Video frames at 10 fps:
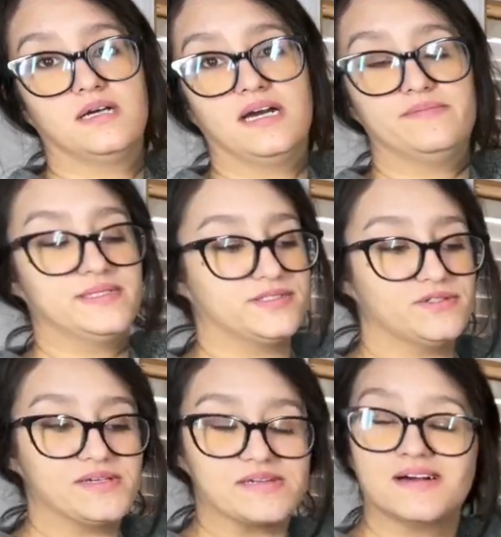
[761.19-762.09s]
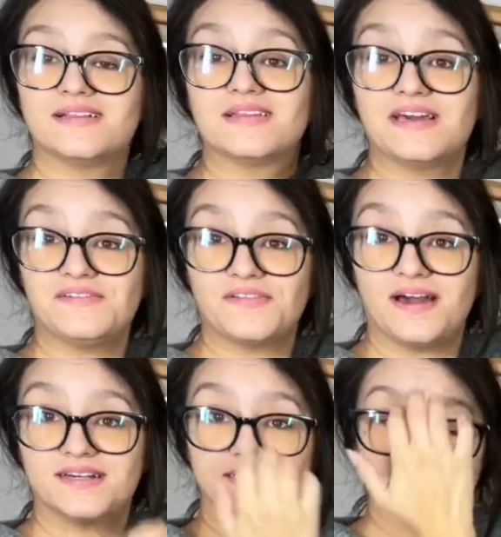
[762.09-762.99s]
I've been doing lay
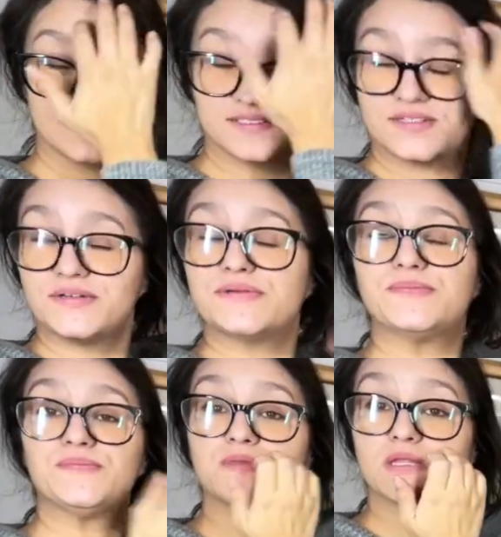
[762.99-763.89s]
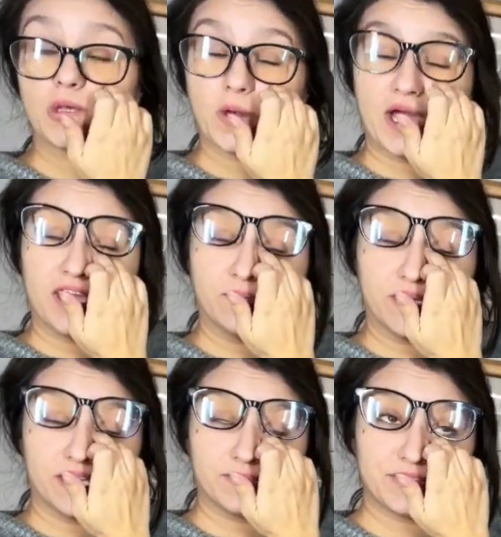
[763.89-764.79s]
flats, so uh, I've been
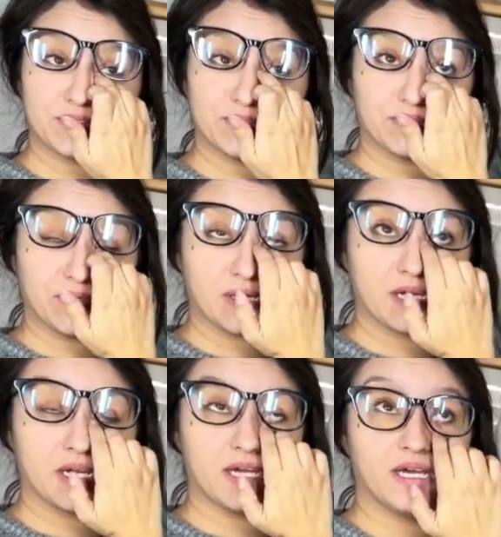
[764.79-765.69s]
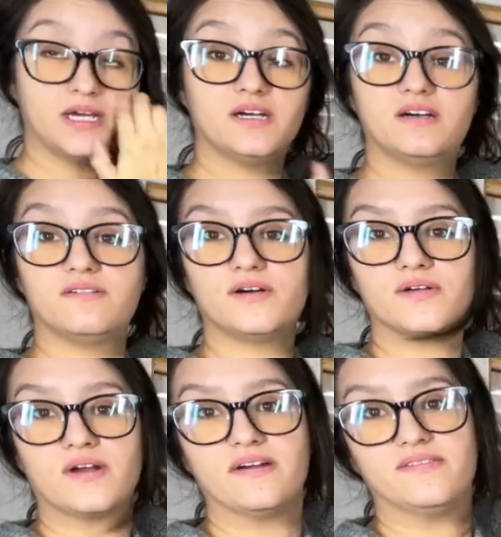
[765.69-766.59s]
able to
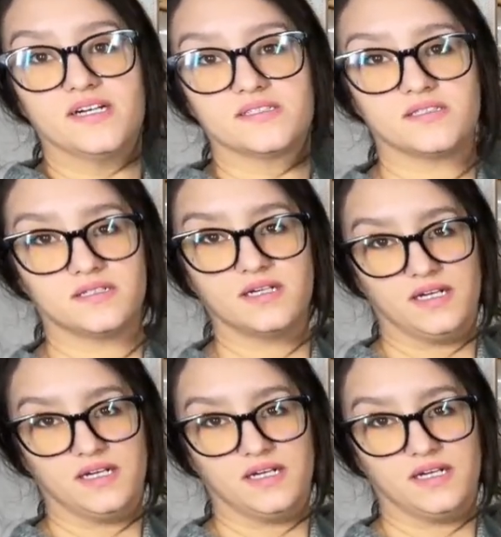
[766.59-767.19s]
photograph faster.